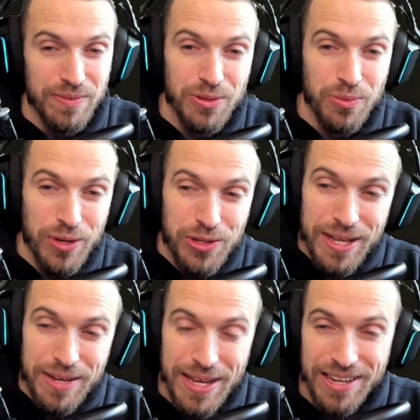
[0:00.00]
So when you
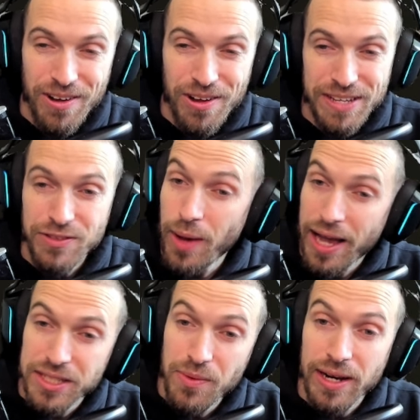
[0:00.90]
hit make an alt, if you
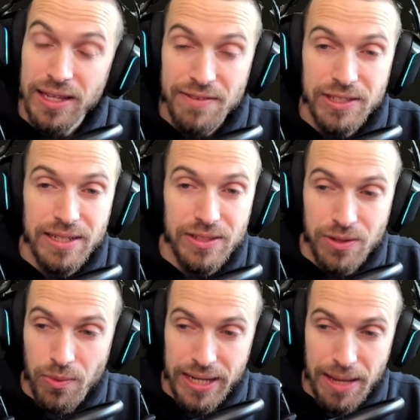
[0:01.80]
actually want to level it and you
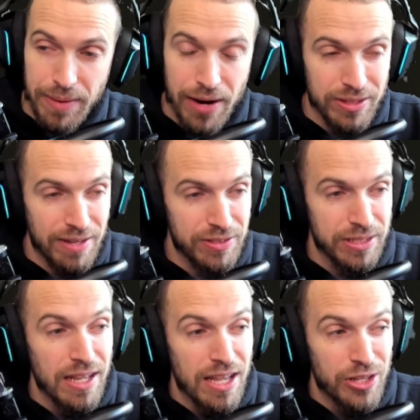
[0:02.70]
don't want to get power leveled,